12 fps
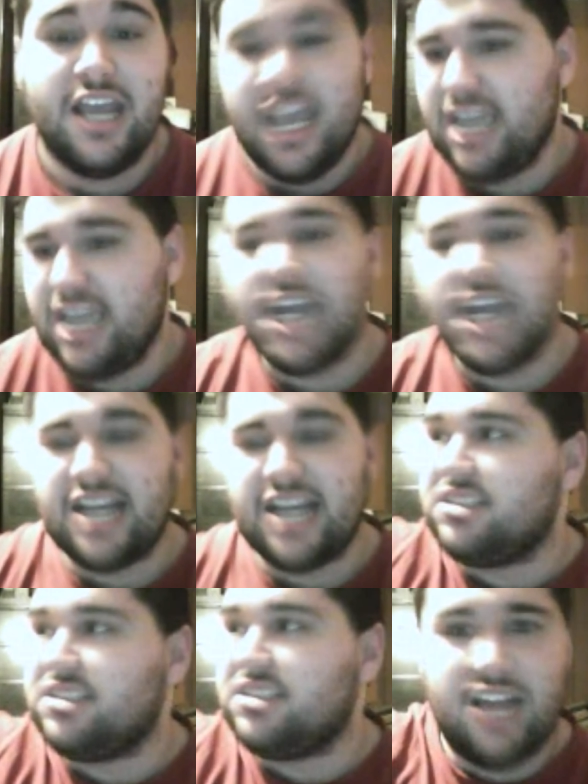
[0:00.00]
He got to
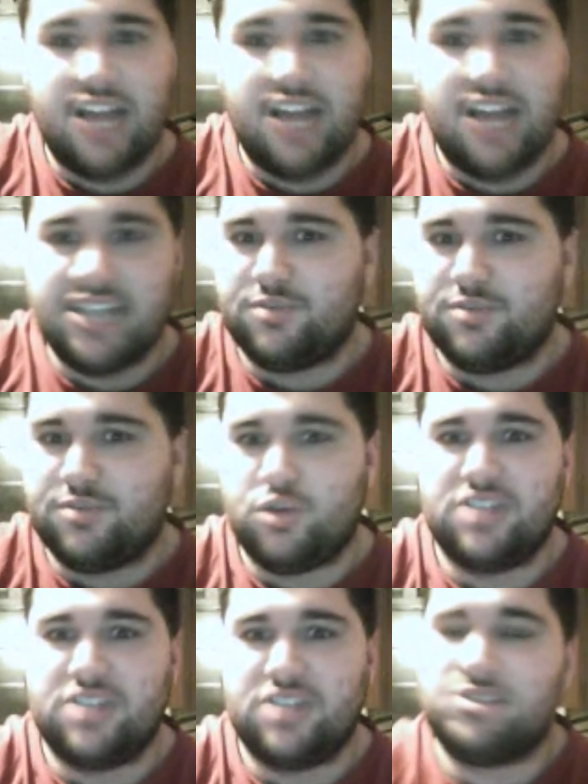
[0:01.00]
see the likes of
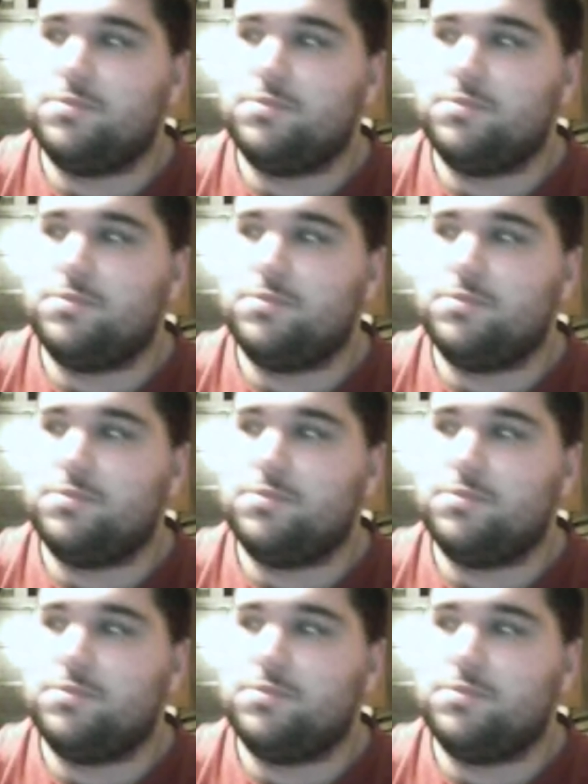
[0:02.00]
Chris